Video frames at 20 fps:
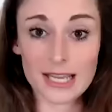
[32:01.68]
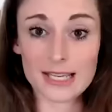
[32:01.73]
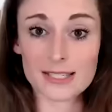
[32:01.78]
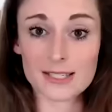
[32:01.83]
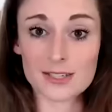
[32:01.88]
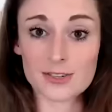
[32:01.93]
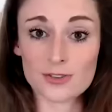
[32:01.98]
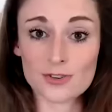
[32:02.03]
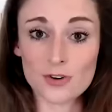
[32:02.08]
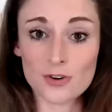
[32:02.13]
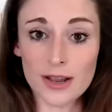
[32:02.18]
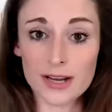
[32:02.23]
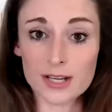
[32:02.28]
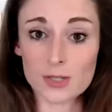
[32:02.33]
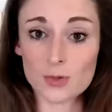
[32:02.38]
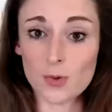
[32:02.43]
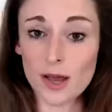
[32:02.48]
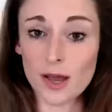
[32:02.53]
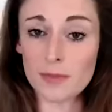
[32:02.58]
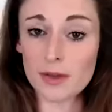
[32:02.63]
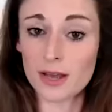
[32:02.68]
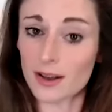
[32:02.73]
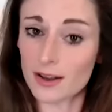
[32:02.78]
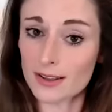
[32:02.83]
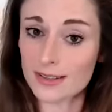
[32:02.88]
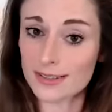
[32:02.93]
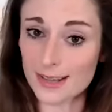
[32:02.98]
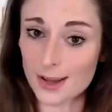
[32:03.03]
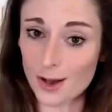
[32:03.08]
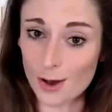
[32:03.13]
isn't trying to wipe
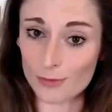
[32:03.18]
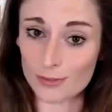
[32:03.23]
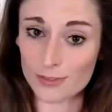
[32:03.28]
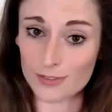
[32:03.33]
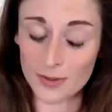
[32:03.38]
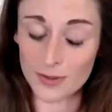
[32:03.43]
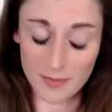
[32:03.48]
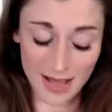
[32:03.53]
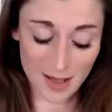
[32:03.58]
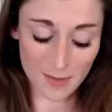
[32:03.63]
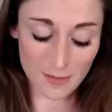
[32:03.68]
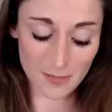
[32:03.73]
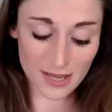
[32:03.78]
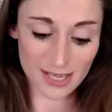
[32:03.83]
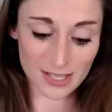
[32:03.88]
Gaza off of the map.